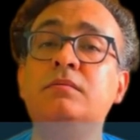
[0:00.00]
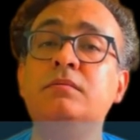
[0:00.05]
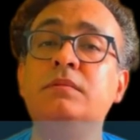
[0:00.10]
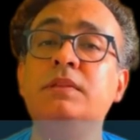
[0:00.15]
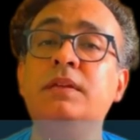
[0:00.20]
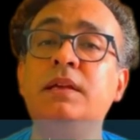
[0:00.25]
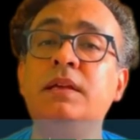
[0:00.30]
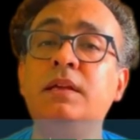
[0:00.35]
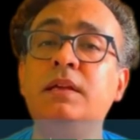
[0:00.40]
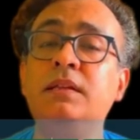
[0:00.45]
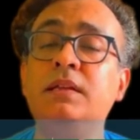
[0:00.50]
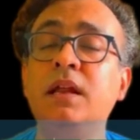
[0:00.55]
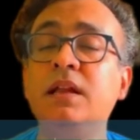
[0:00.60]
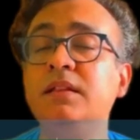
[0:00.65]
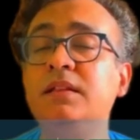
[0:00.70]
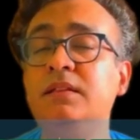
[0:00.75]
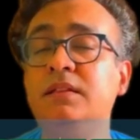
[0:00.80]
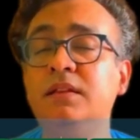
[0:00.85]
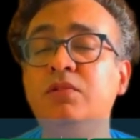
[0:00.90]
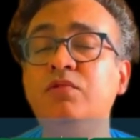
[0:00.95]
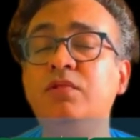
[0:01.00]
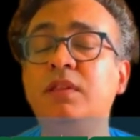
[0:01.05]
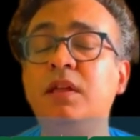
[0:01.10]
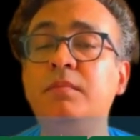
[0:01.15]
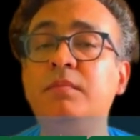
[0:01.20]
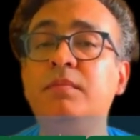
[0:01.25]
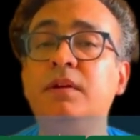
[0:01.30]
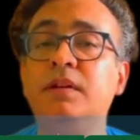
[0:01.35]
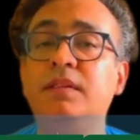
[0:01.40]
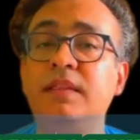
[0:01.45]
there is due to
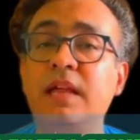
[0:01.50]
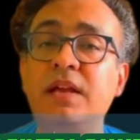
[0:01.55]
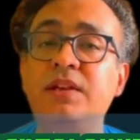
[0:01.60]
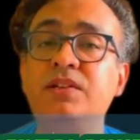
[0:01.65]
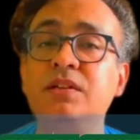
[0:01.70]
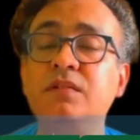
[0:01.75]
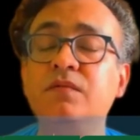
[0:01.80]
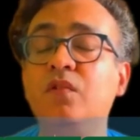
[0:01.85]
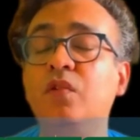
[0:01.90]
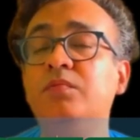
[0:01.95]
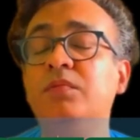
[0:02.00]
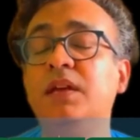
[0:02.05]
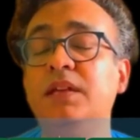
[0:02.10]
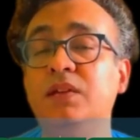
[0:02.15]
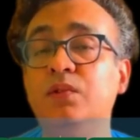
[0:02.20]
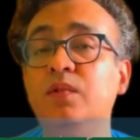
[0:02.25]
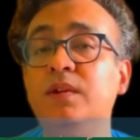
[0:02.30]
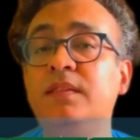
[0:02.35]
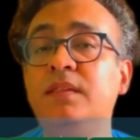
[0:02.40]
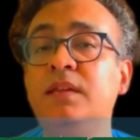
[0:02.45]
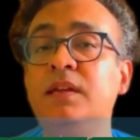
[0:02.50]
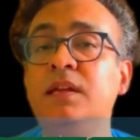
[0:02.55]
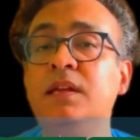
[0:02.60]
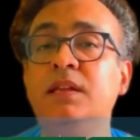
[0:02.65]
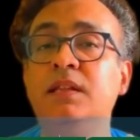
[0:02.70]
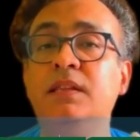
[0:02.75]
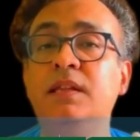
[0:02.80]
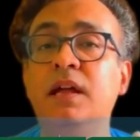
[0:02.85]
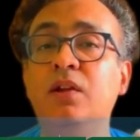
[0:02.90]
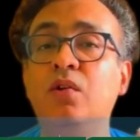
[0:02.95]
some sanction from the US,
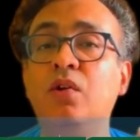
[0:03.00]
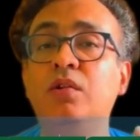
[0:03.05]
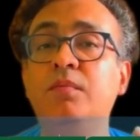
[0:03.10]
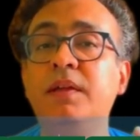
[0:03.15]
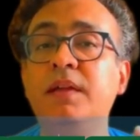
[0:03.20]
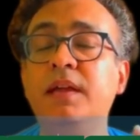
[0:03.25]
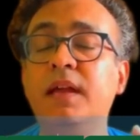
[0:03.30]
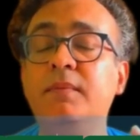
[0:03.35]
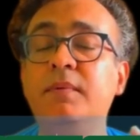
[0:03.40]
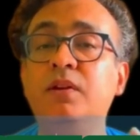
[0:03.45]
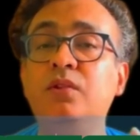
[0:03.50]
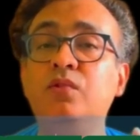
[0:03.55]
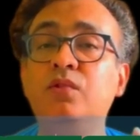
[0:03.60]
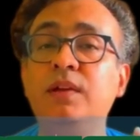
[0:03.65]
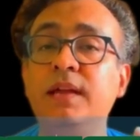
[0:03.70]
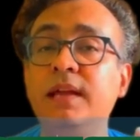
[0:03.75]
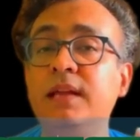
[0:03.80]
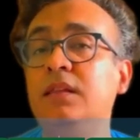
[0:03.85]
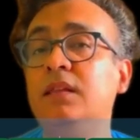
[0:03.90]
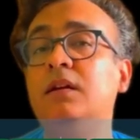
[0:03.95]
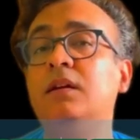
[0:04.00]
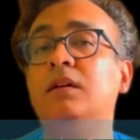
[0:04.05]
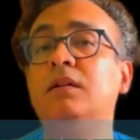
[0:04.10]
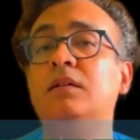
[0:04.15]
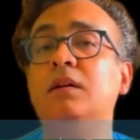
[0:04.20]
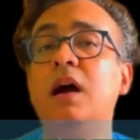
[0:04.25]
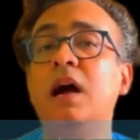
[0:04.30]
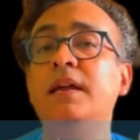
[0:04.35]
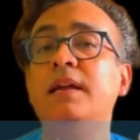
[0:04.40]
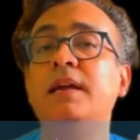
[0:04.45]
they are not being able to get
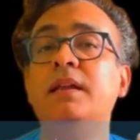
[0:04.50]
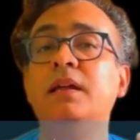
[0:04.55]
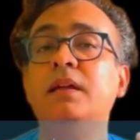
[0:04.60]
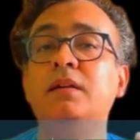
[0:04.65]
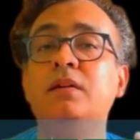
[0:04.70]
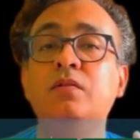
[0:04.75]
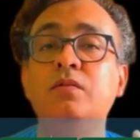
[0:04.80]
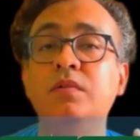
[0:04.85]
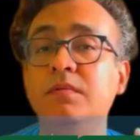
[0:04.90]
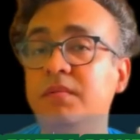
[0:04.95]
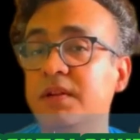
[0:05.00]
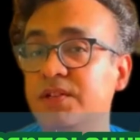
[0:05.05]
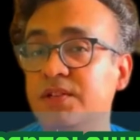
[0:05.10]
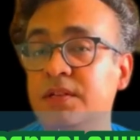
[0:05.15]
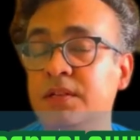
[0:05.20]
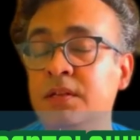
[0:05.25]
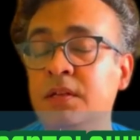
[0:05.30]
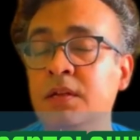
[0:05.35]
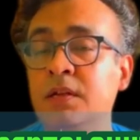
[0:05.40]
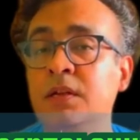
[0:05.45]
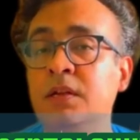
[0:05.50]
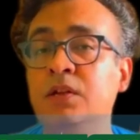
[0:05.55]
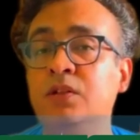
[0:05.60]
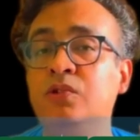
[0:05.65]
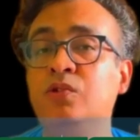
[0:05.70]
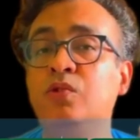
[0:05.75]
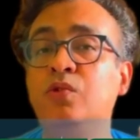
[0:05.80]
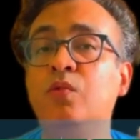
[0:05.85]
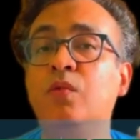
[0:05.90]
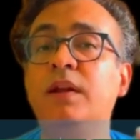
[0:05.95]
the high NA-EUV machine.
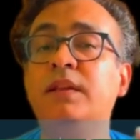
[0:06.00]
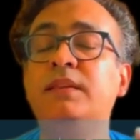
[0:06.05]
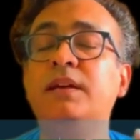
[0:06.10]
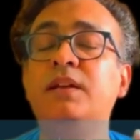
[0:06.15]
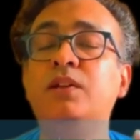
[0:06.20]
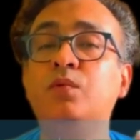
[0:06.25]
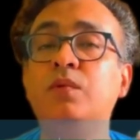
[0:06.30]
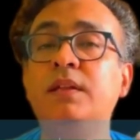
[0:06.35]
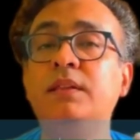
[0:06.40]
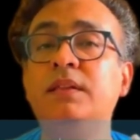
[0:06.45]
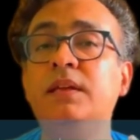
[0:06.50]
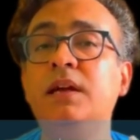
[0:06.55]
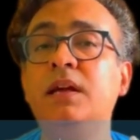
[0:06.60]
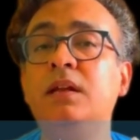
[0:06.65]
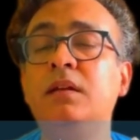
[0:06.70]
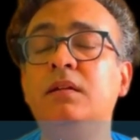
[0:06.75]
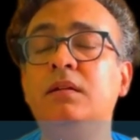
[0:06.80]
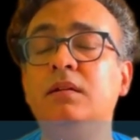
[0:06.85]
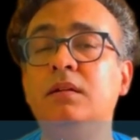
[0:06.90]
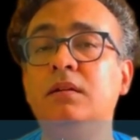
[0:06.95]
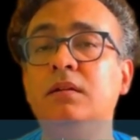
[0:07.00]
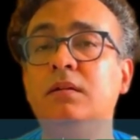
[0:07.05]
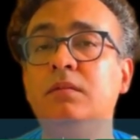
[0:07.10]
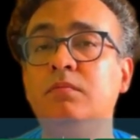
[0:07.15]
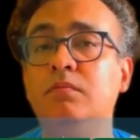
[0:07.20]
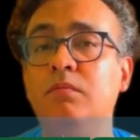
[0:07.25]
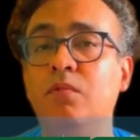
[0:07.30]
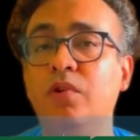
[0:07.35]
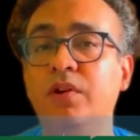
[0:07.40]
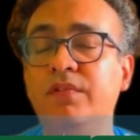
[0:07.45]
So what they are doing, they are
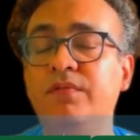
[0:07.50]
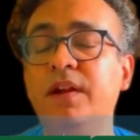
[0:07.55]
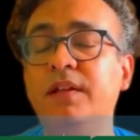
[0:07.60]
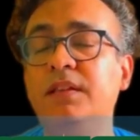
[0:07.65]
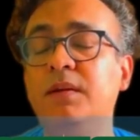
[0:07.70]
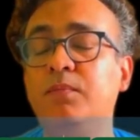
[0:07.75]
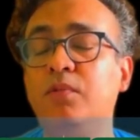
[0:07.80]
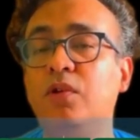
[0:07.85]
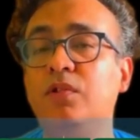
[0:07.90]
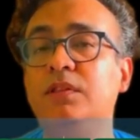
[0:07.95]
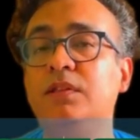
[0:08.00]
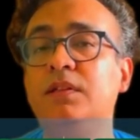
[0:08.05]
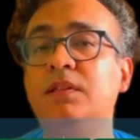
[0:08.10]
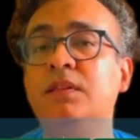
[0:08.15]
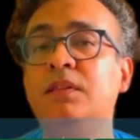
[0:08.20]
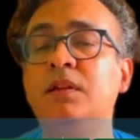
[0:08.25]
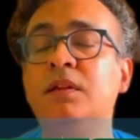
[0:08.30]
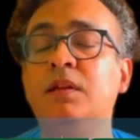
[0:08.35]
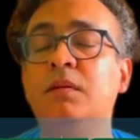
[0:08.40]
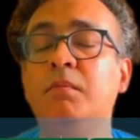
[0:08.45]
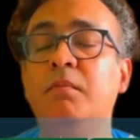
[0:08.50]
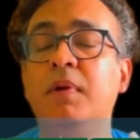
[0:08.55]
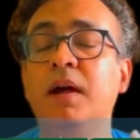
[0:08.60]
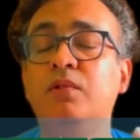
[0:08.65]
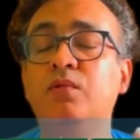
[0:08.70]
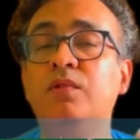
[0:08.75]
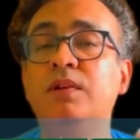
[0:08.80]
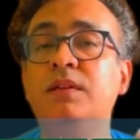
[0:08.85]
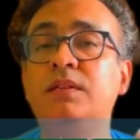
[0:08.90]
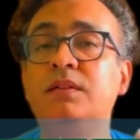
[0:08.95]
modifying the process by
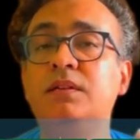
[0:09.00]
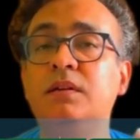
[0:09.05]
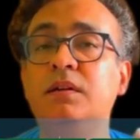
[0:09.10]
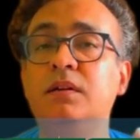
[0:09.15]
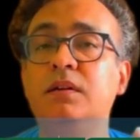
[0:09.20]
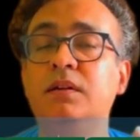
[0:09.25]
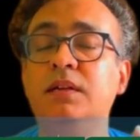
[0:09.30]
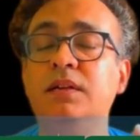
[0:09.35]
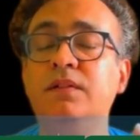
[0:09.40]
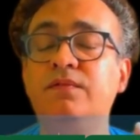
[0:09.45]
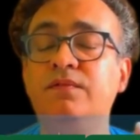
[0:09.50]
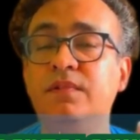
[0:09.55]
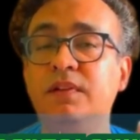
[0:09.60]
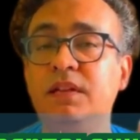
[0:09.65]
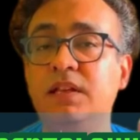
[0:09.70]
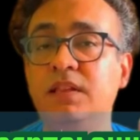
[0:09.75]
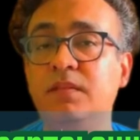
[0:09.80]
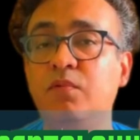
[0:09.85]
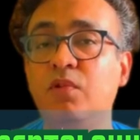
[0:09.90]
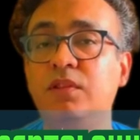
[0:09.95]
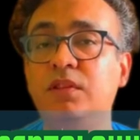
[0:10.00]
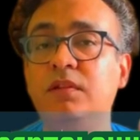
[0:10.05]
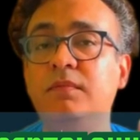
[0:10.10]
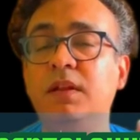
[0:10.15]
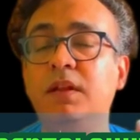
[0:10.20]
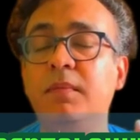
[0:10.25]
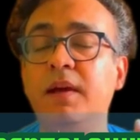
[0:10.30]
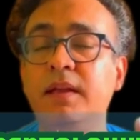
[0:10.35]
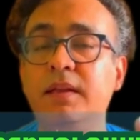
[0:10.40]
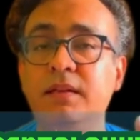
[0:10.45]
which, if it is
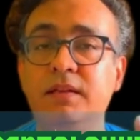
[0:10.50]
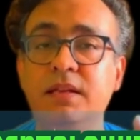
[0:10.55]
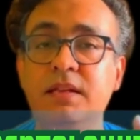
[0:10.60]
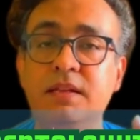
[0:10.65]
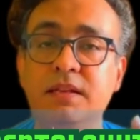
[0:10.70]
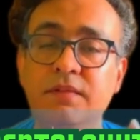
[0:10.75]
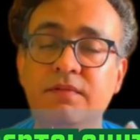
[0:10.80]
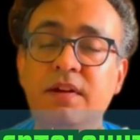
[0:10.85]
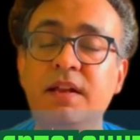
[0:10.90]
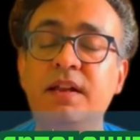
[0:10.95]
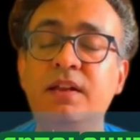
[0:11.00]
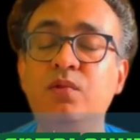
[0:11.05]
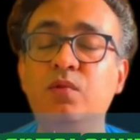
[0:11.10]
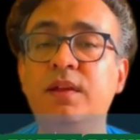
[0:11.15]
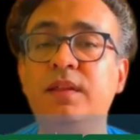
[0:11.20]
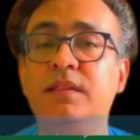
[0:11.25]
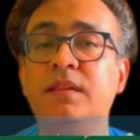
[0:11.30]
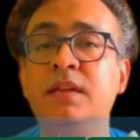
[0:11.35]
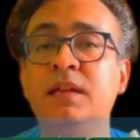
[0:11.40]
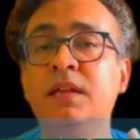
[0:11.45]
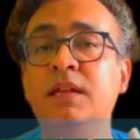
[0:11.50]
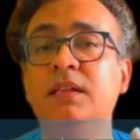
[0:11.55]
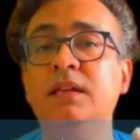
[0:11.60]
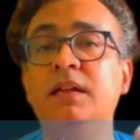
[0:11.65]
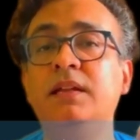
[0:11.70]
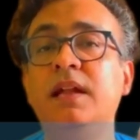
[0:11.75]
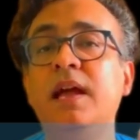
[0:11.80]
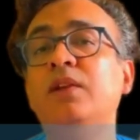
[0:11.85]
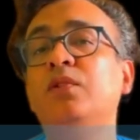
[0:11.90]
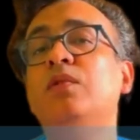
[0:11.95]
possible by in different ways, they
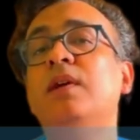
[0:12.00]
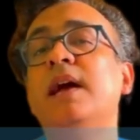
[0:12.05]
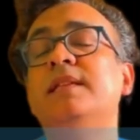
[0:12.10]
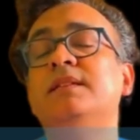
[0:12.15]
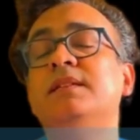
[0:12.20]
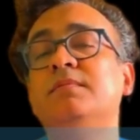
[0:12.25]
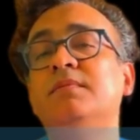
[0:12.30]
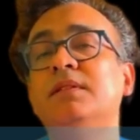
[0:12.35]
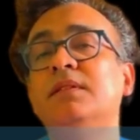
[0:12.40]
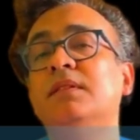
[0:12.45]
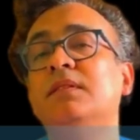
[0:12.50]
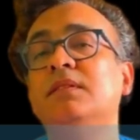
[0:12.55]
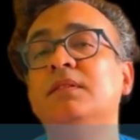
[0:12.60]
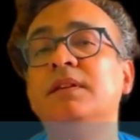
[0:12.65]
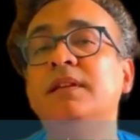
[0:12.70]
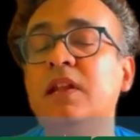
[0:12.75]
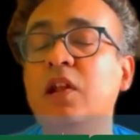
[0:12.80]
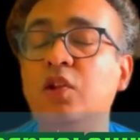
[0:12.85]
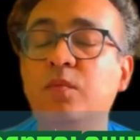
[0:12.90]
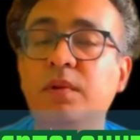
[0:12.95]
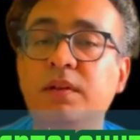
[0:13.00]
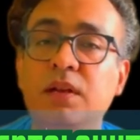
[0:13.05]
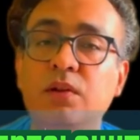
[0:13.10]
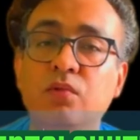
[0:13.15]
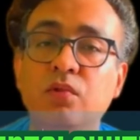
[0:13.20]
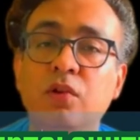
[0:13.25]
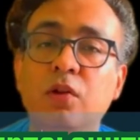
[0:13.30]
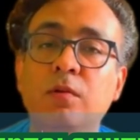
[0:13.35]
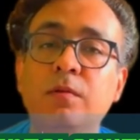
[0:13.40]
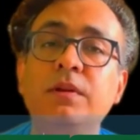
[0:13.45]
are trying to achieve this 3 nanometer,
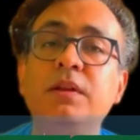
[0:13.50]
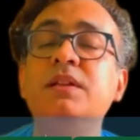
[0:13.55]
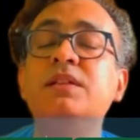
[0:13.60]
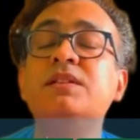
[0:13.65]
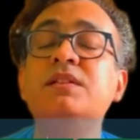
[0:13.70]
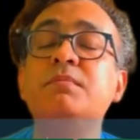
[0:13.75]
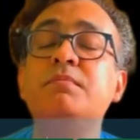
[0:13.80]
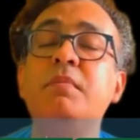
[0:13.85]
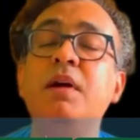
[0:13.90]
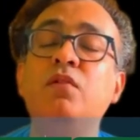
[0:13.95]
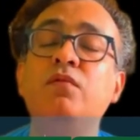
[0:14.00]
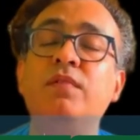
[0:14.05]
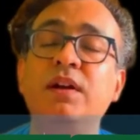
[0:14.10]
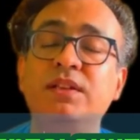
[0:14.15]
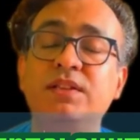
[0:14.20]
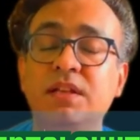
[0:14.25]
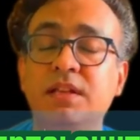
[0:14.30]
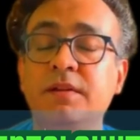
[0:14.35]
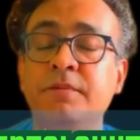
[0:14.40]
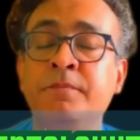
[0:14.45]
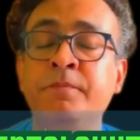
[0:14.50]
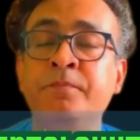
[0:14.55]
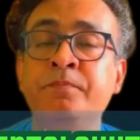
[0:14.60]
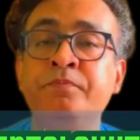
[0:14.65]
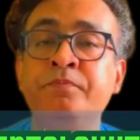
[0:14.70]
2 nanometer chip manufacturing